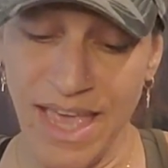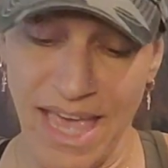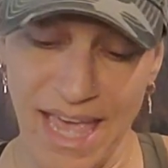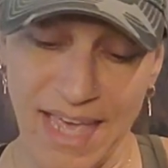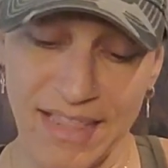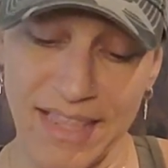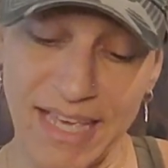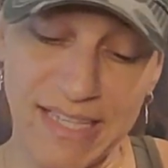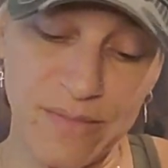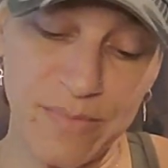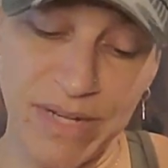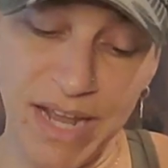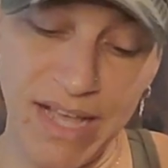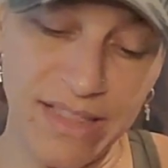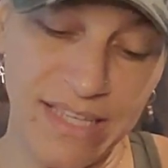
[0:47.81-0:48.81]
And last but
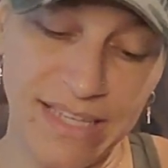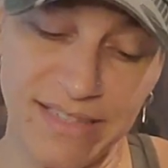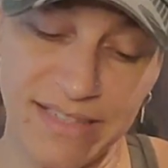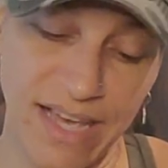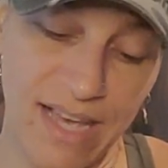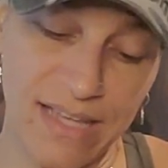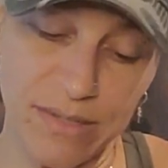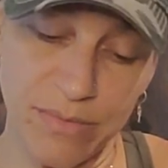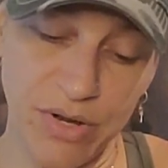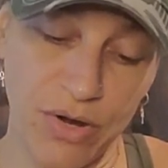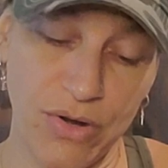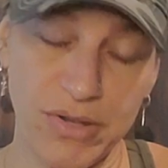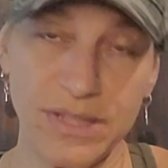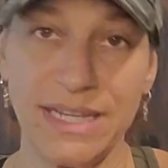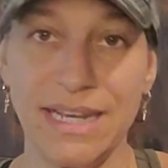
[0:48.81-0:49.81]
not least, guys, I'm
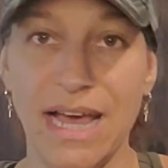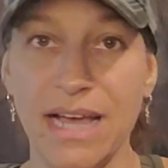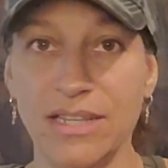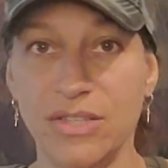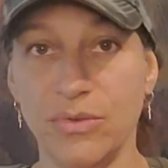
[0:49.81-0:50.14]
currently not